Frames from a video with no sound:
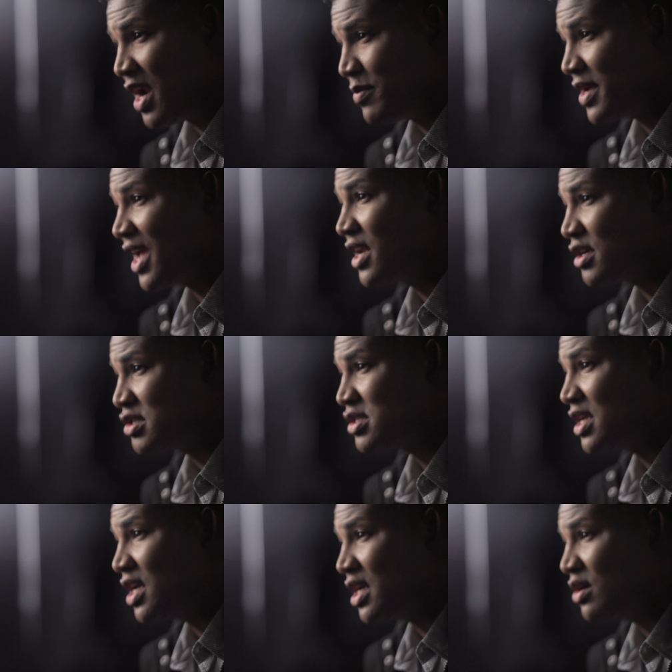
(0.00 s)
I began to
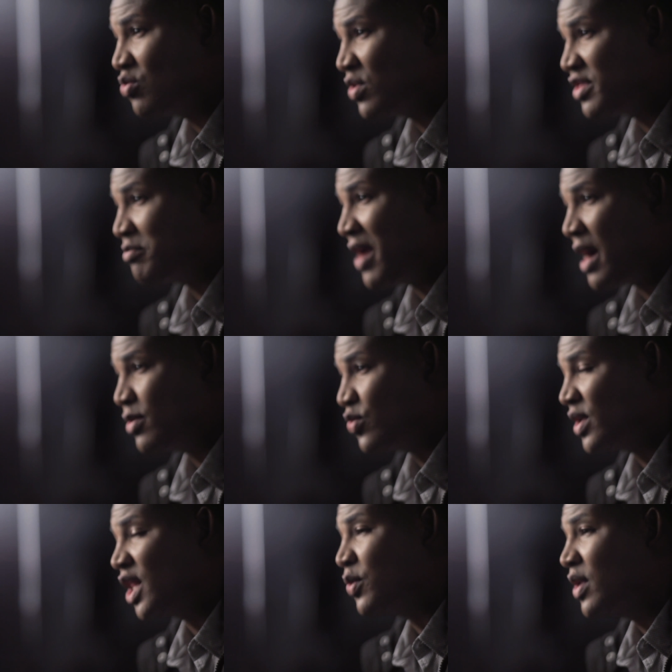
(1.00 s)
see what the Bible
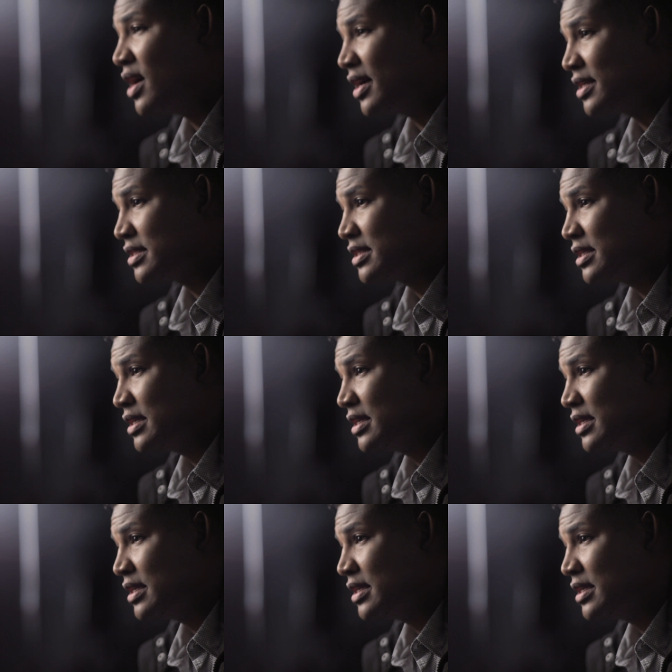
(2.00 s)
really was.